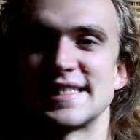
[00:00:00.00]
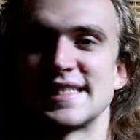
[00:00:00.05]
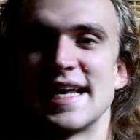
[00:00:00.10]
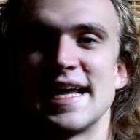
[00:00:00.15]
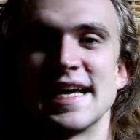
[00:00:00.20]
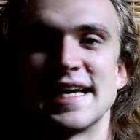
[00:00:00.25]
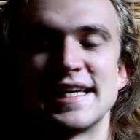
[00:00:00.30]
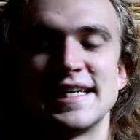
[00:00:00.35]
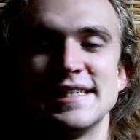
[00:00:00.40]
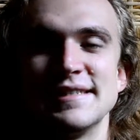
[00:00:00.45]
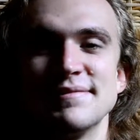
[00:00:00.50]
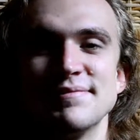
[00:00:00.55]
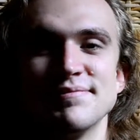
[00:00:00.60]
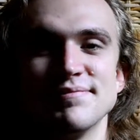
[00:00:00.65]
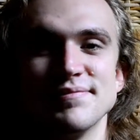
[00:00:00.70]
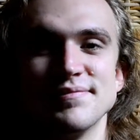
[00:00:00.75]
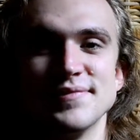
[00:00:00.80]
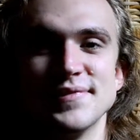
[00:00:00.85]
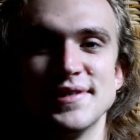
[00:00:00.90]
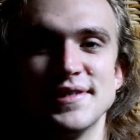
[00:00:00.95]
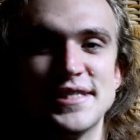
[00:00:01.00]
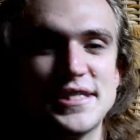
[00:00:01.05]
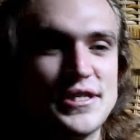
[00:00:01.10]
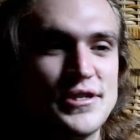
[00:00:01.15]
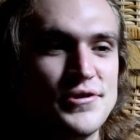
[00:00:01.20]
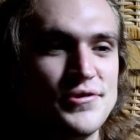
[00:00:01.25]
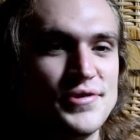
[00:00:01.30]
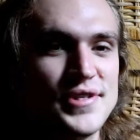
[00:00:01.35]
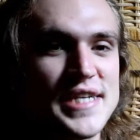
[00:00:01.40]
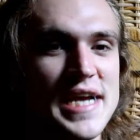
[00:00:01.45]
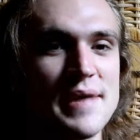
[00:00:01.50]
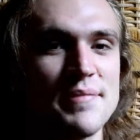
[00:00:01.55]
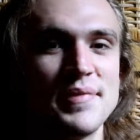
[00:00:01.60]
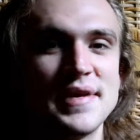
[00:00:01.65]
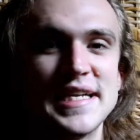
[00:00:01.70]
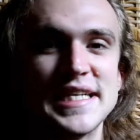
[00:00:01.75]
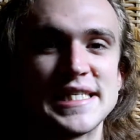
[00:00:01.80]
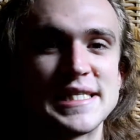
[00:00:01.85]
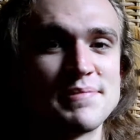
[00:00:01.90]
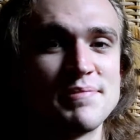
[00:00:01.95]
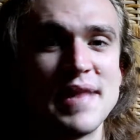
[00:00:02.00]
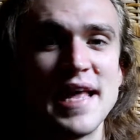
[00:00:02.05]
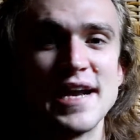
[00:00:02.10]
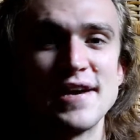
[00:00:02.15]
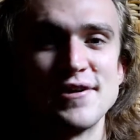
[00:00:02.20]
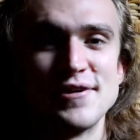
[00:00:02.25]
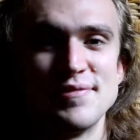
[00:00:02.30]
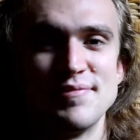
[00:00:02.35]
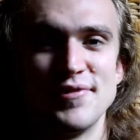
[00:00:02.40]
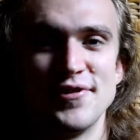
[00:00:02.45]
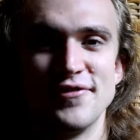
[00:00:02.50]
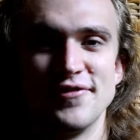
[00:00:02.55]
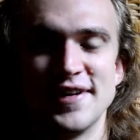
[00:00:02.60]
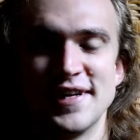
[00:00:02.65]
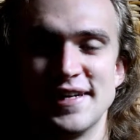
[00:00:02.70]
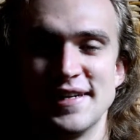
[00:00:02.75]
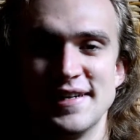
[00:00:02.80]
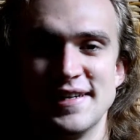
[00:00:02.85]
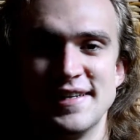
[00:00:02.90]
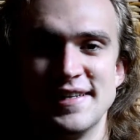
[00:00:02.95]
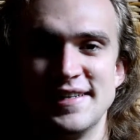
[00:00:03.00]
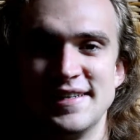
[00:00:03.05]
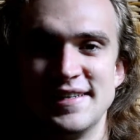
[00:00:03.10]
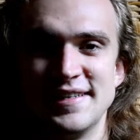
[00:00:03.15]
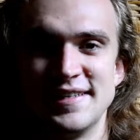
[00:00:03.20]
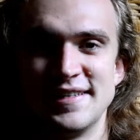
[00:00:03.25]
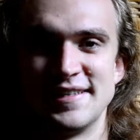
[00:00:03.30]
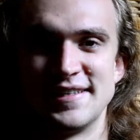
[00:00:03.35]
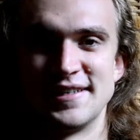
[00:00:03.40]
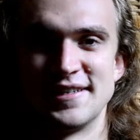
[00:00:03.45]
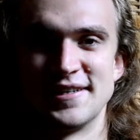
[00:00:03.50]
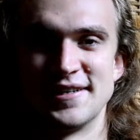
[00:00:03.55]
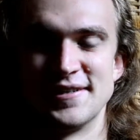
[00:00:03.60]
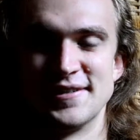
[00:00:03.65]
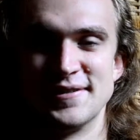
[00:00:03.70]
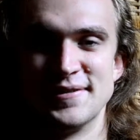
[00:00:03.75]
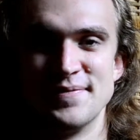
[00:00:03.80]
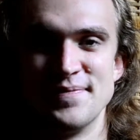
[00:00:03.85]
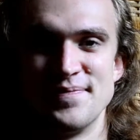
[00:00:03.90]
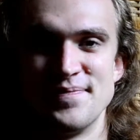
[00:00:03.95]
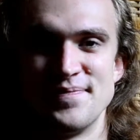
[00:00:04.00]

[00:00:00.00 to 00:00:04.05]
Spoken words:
like a new Japanese splatter movie, you know.